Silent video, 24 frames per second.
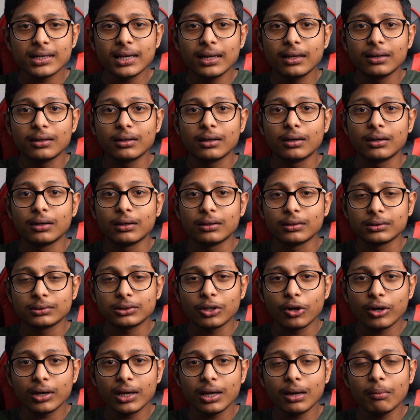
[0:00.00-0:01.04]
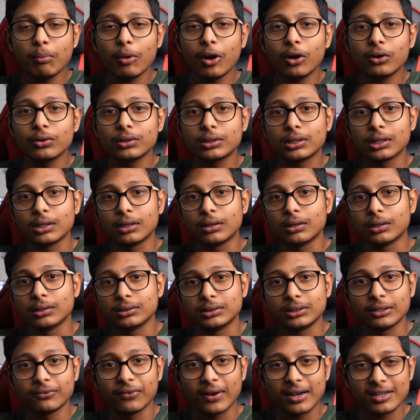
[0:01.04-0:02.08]
again, talking about
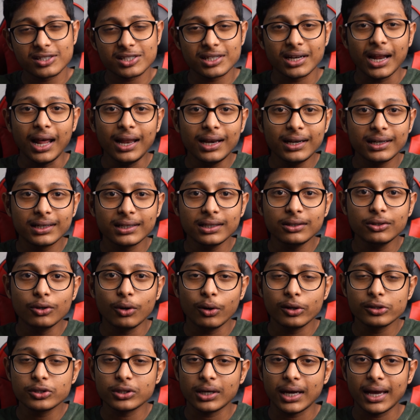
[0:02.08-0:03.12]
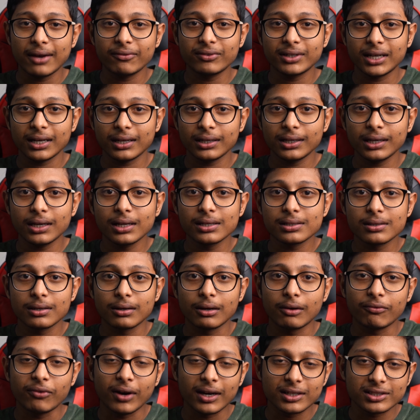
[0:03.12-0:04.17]
the functionality, you also have a technical
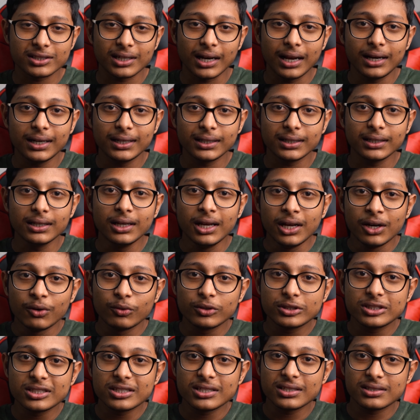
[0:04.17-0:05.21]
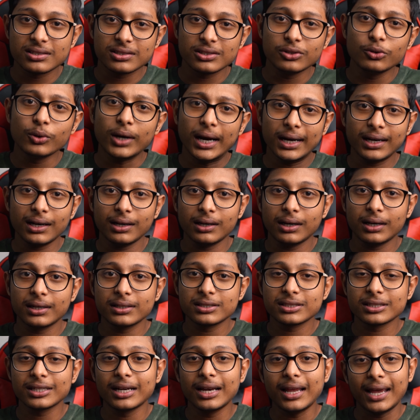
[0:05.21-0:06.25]
functionality, which is you get an
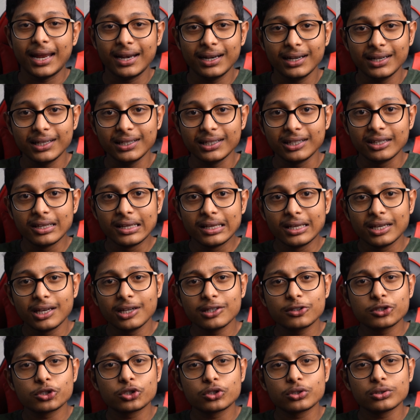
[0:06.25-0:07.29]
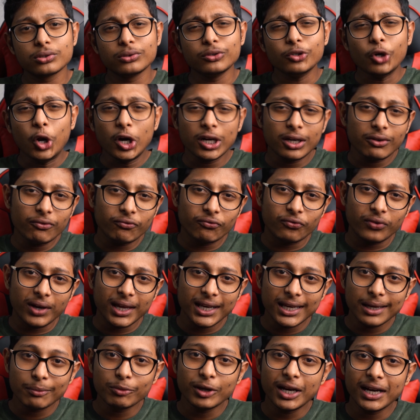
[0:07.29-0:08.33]
additional ND. It's not a
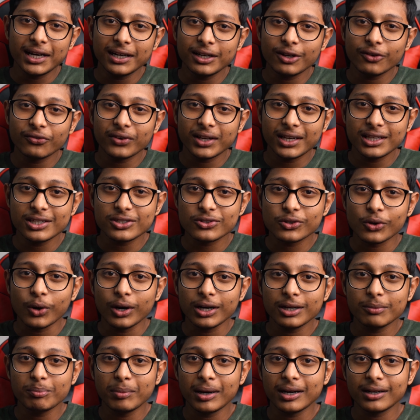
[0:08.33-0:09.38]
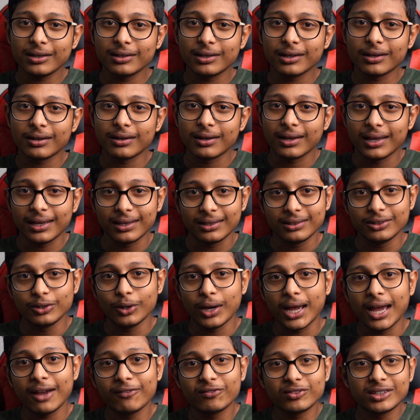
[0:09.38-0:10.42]
variable ND of any sort, but hey, you
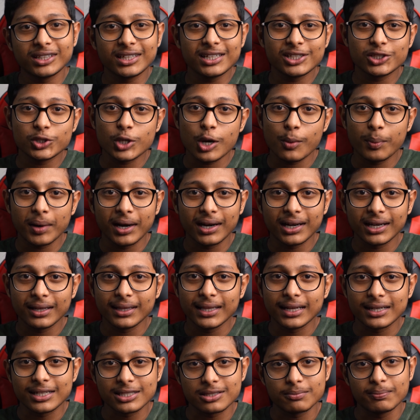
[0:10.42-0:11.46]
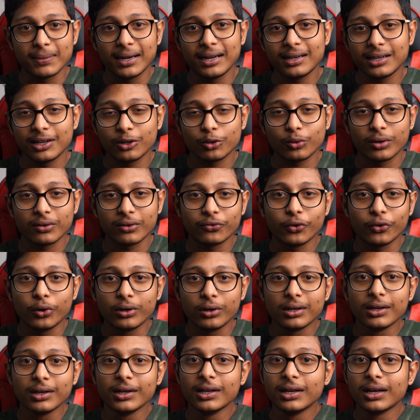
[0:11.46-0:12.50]
have 3-stop ND that is built into a phone,